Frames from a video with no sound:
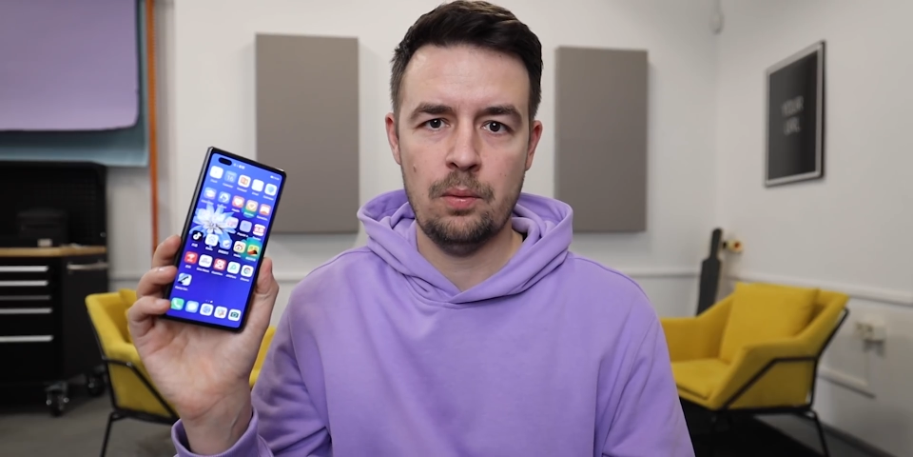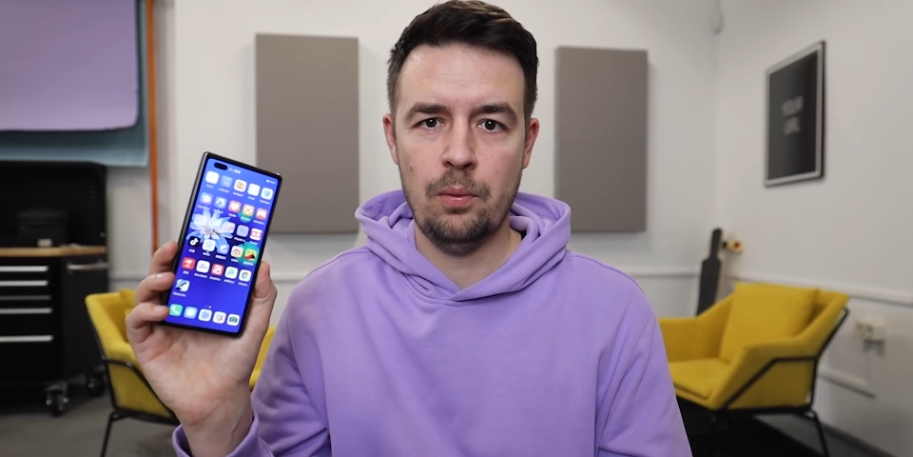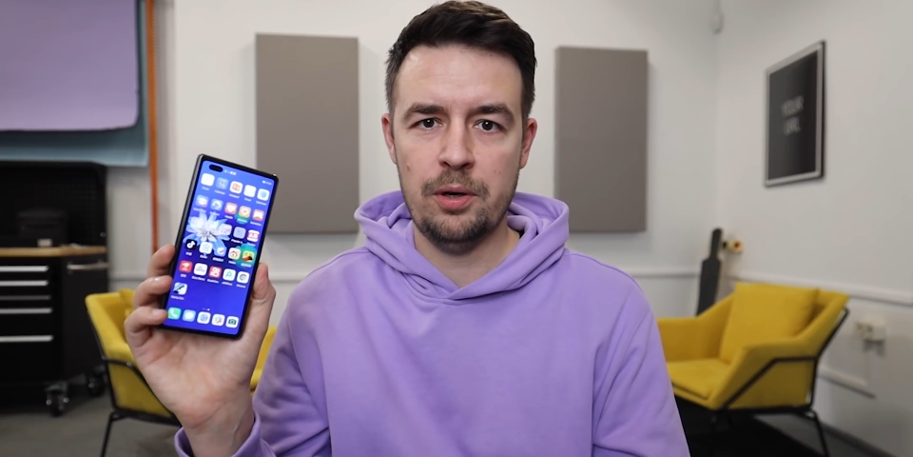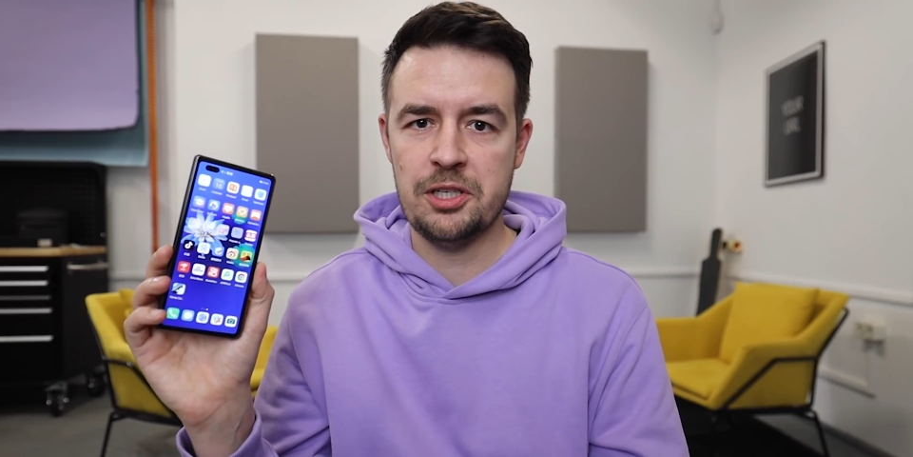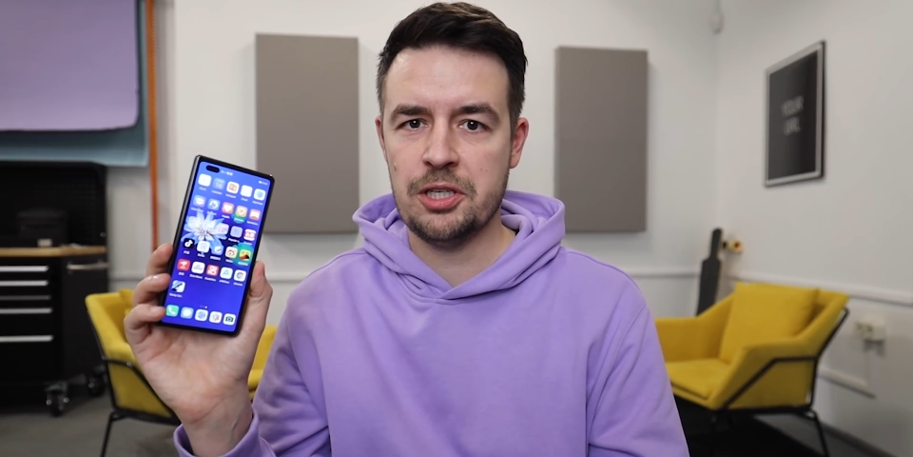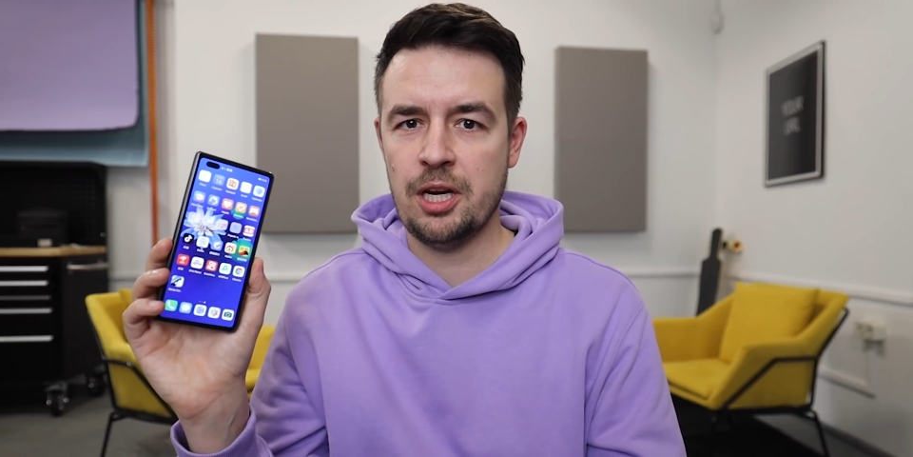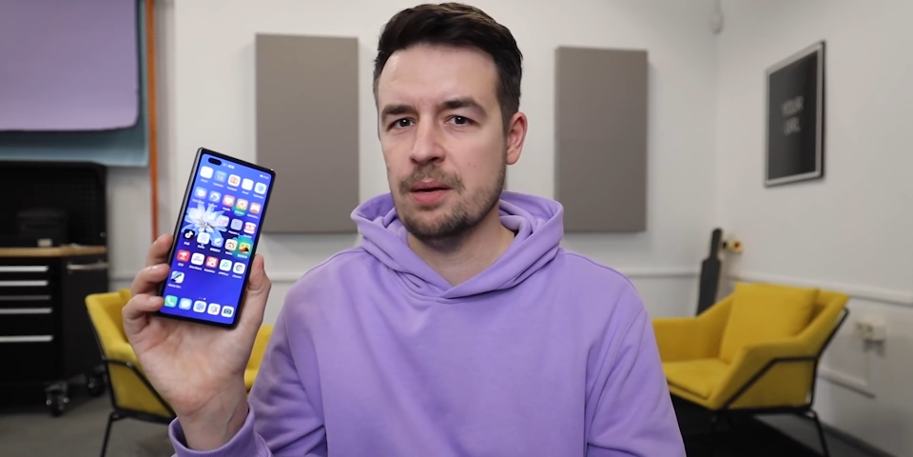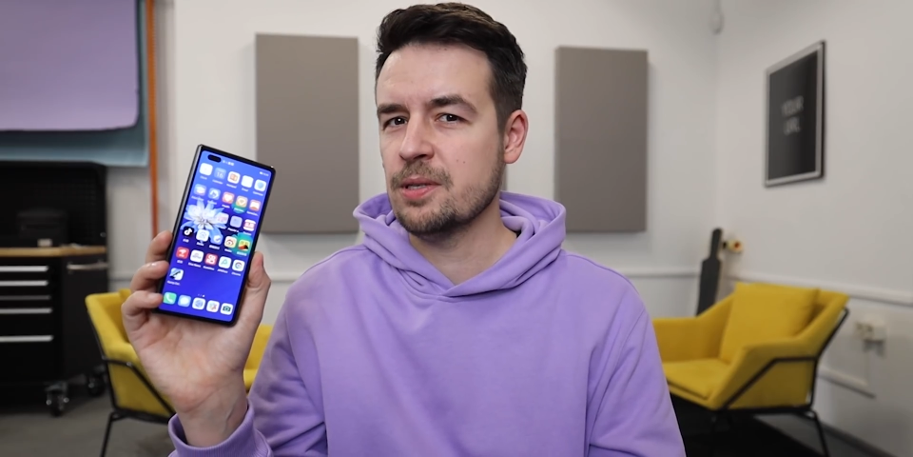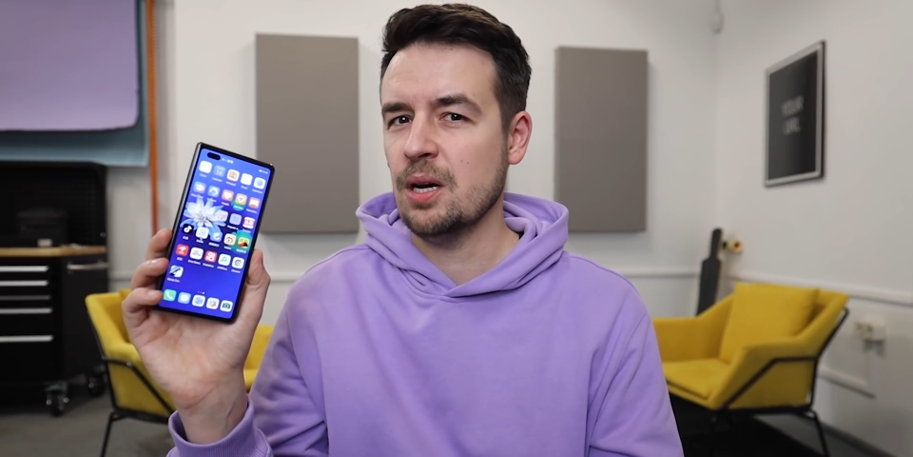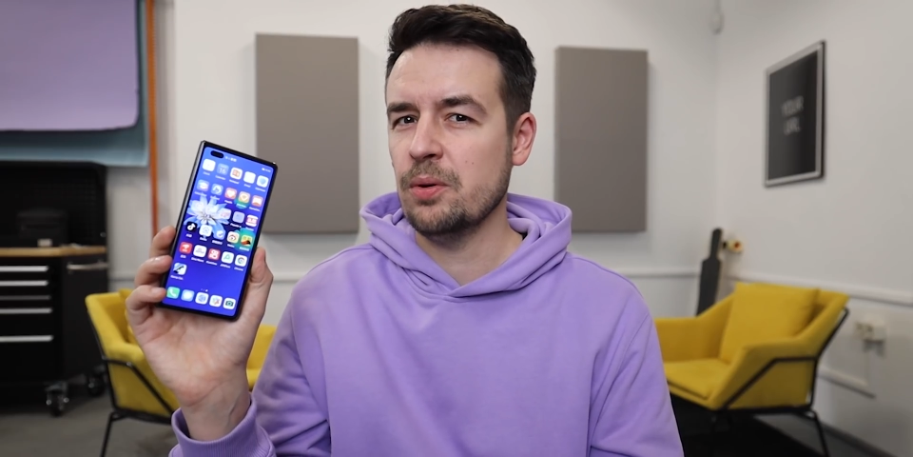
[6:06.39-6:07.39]
which
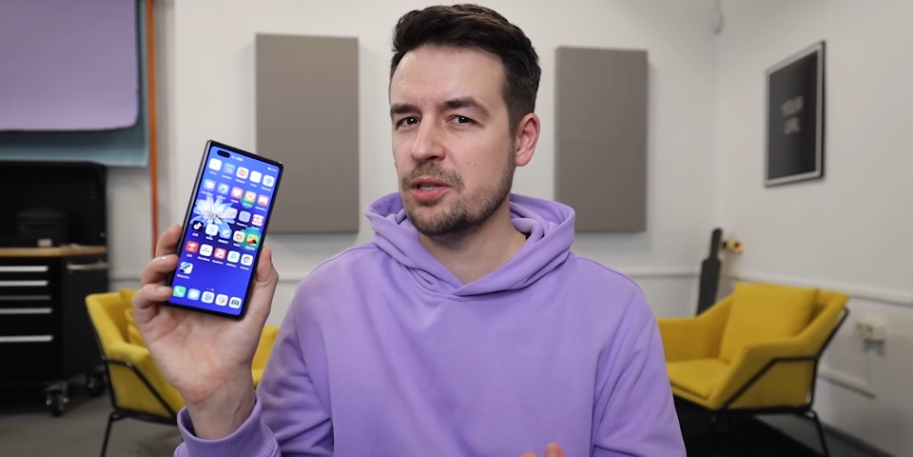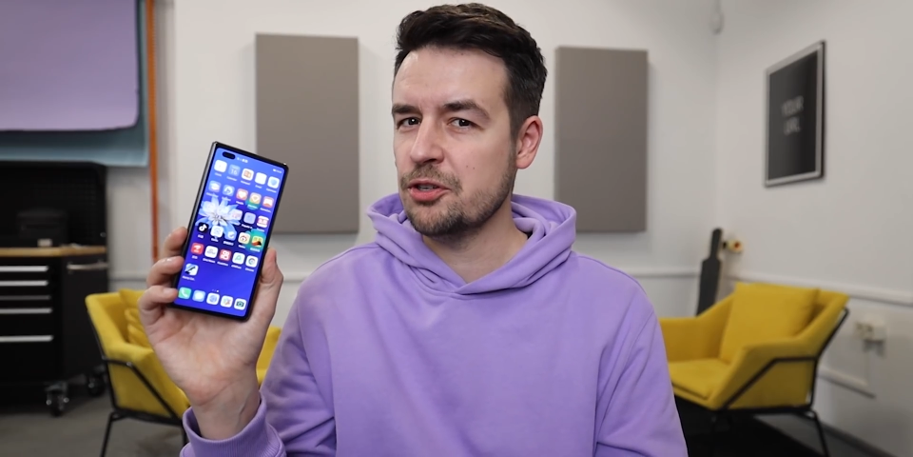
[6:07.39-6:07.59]
comes out in